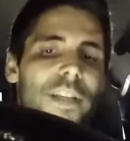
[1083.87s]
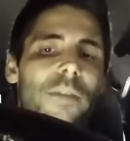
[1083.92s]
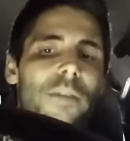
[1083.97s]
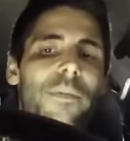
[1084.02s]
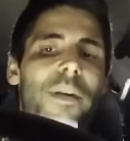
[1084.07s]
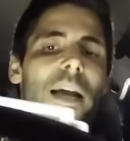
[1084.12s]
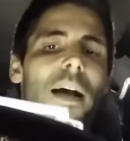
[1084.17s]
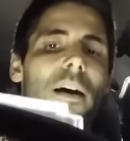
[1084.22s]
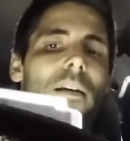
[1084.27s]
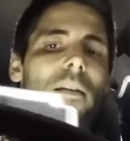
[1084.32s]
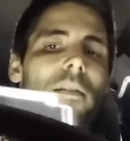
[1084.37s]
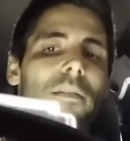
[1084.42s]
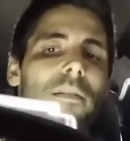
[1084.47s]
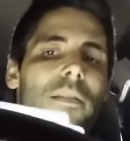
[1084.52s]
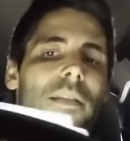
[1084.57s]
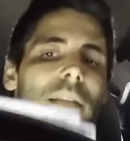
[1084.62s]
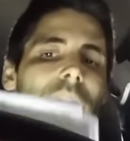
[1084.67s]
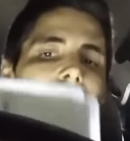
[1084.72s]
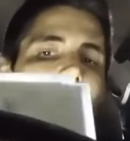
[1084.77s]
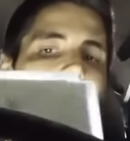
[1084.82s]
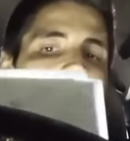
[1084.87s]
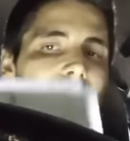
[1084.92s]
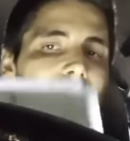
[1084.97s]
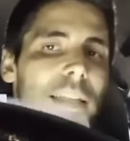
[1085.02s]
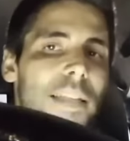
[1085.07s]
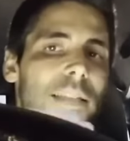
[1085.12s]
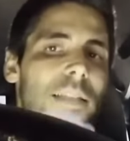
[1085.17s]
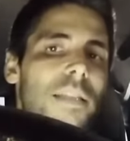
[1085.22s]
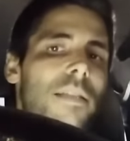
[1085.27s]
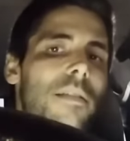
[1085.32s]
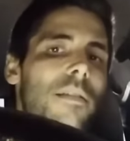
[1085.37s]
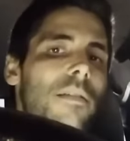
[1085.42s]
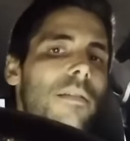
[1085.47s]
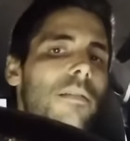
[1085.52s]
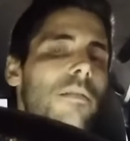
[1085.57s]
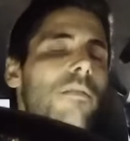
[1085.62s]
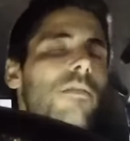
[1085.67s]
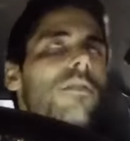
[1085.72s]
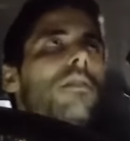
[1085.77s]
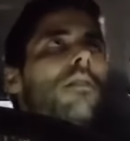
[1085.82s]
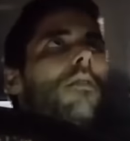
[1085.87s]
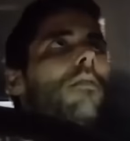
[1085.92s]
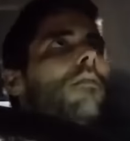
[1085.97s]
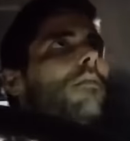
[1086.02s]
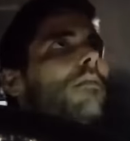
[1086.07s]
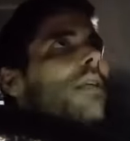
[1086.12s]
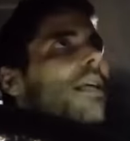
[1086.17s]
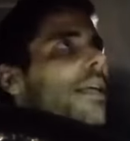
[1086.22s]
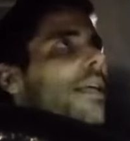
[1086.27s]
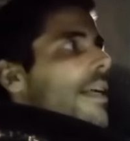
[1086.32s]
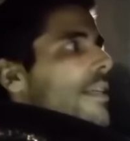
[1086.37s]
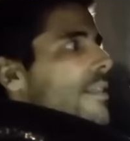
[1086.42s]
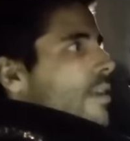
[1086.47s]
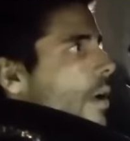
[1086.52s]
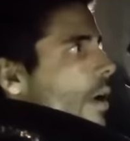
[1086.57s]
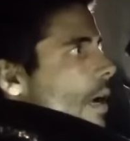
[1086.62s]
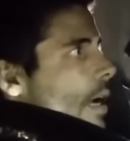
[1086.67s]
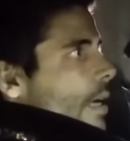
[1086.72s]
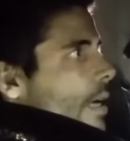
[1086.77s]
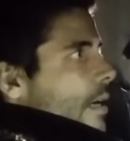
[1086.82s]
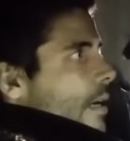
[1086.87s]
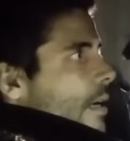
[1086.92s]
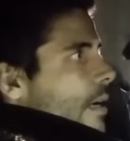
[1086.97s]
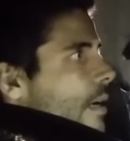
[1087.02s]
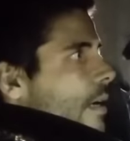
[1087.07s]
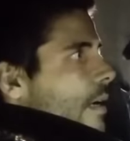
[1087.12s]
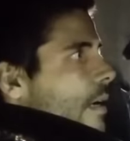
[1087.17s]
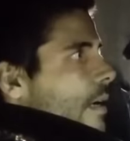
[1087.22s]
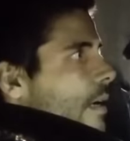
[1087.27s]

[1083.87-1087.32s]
just hear me out. Can I talk?